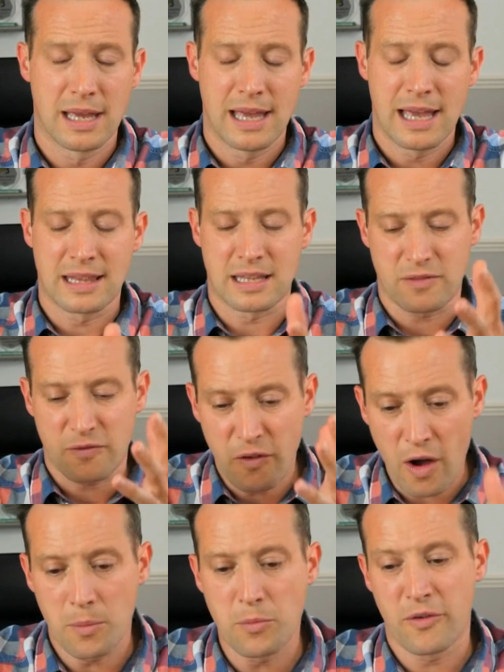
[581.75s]
And that's
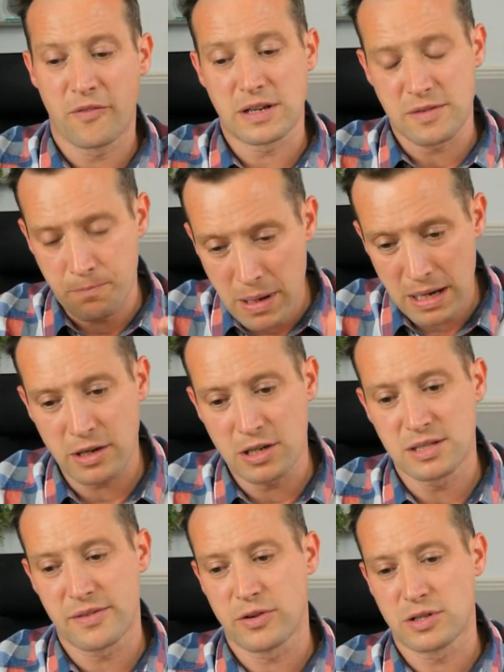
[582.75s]
far more effective, better
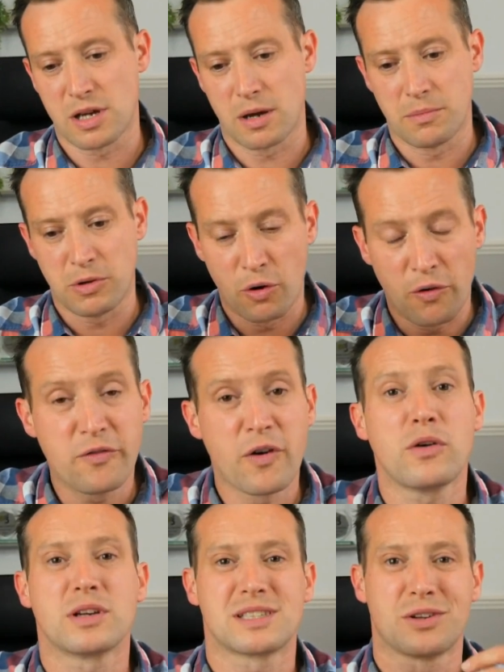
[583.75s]
use of your time. You're
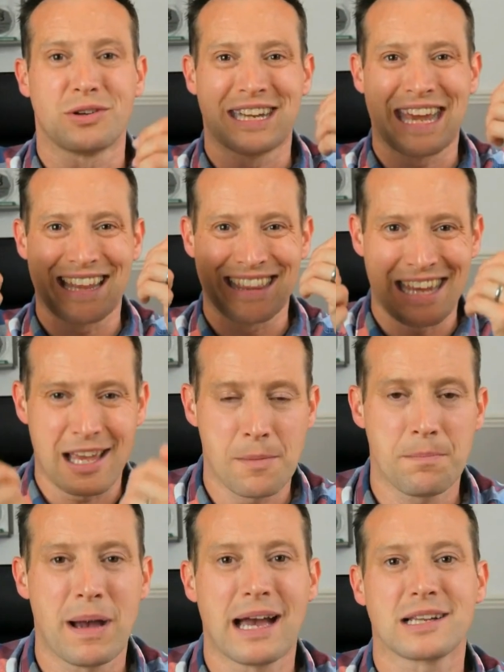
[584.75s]
focused on getting the
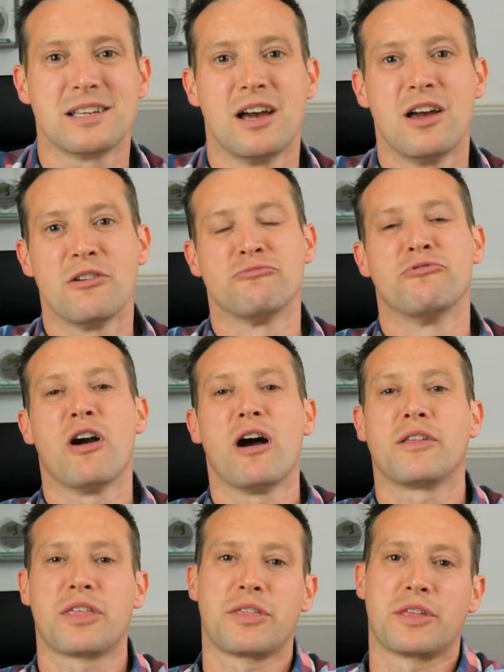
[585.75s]
impact
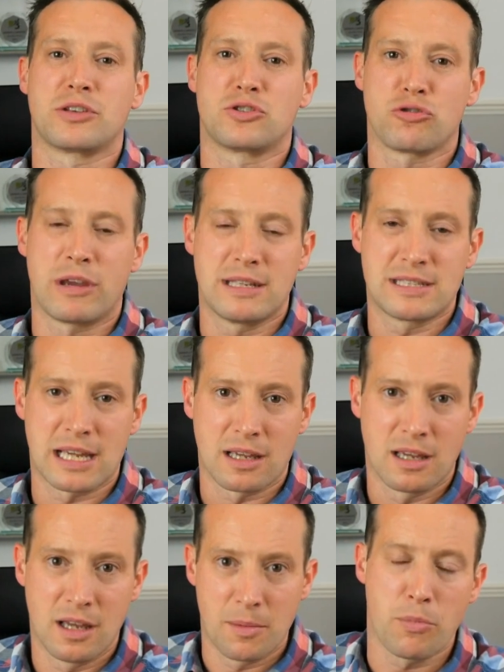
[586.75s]
rather than treating
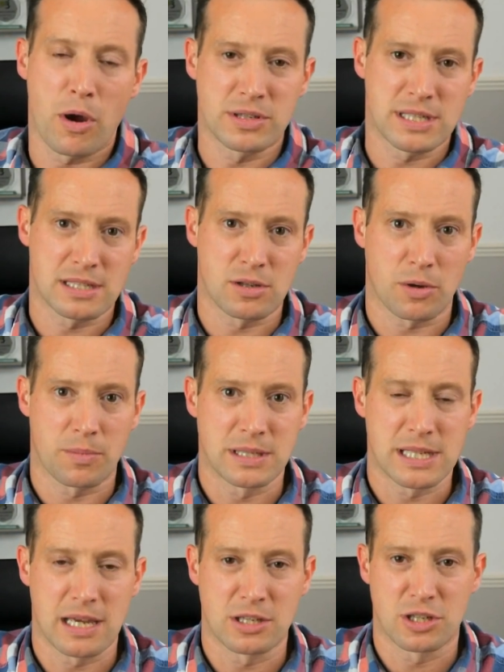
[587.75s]
process
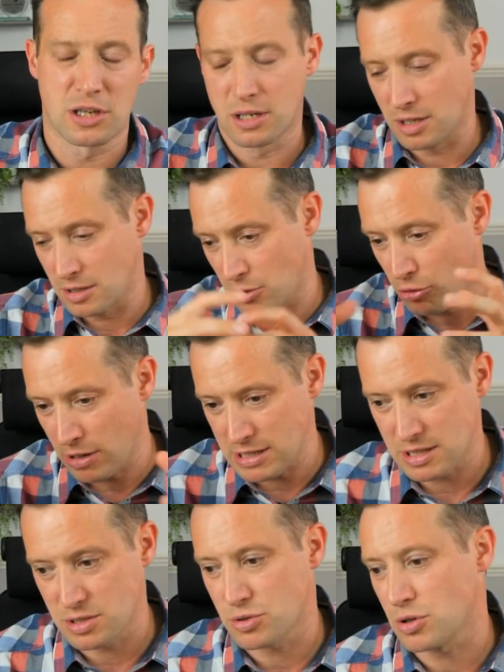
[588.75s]
documentation and creating
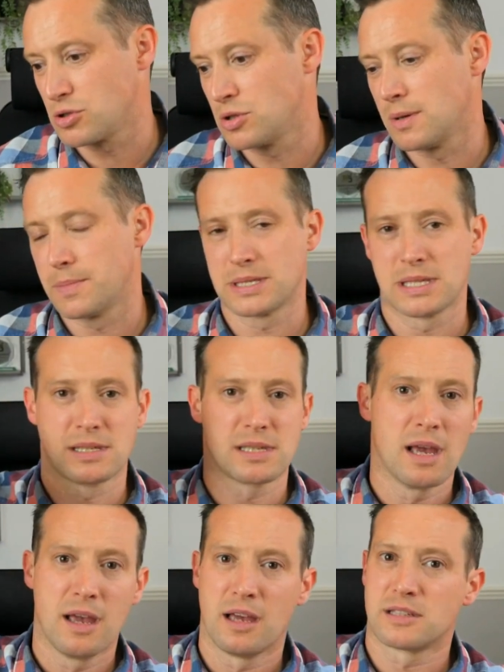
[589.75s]
the structure in your business
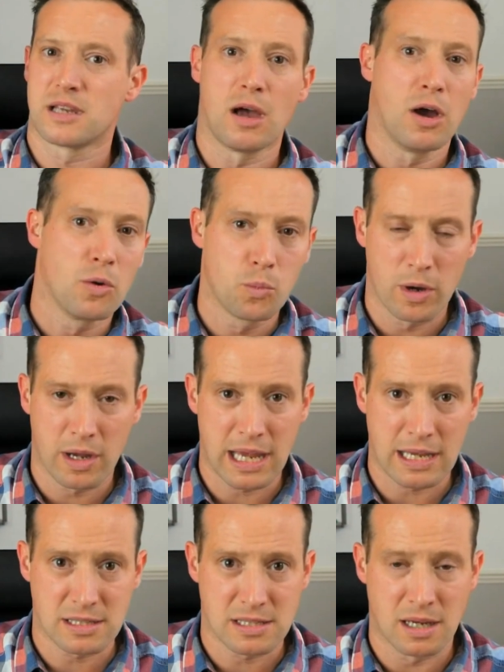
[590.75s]
as a homework
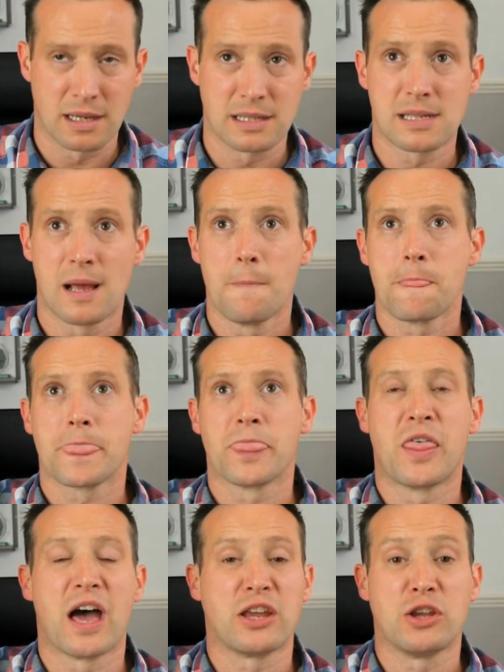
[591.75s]
exercise
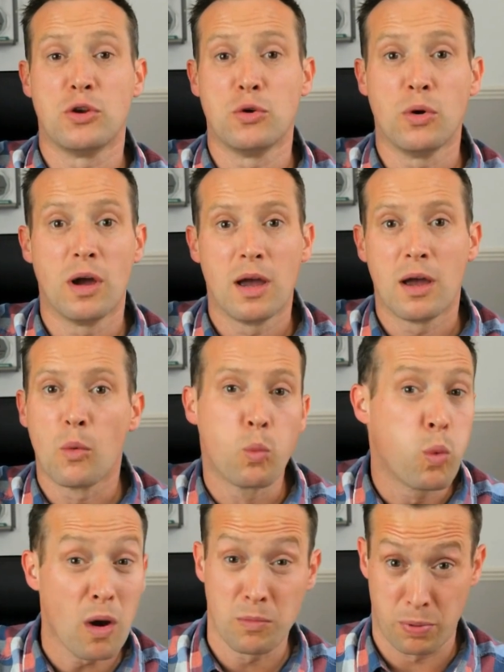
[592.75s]
that you
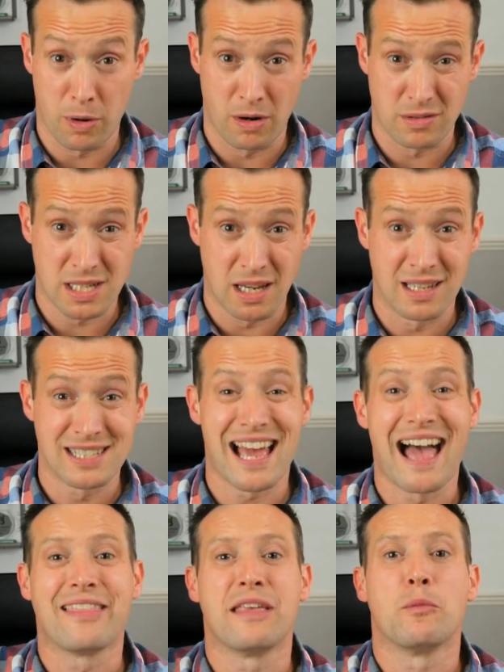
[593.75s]
won't prioritize
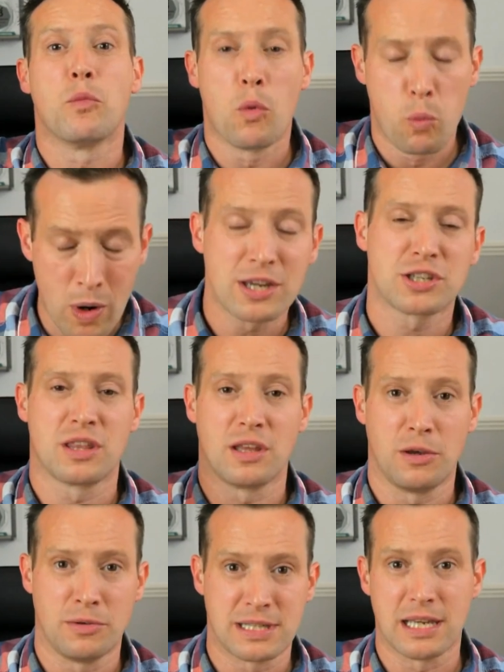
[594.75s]
and then will wish that
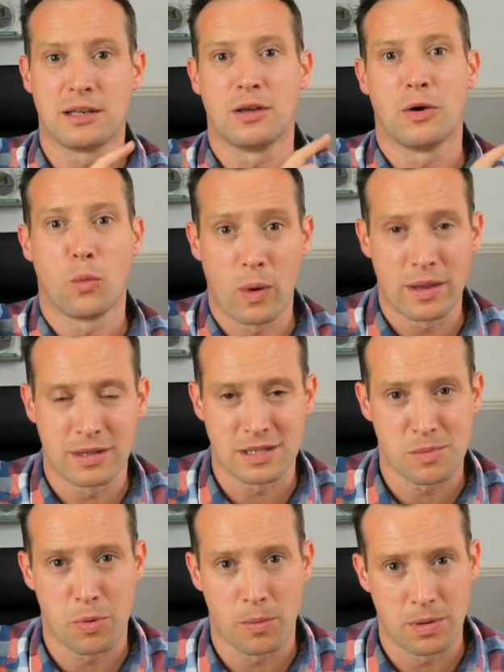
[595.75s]
you did when there's a
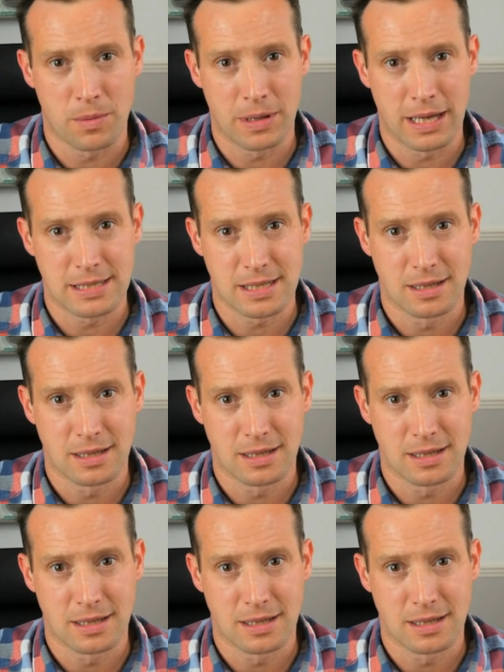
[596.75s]
problem later.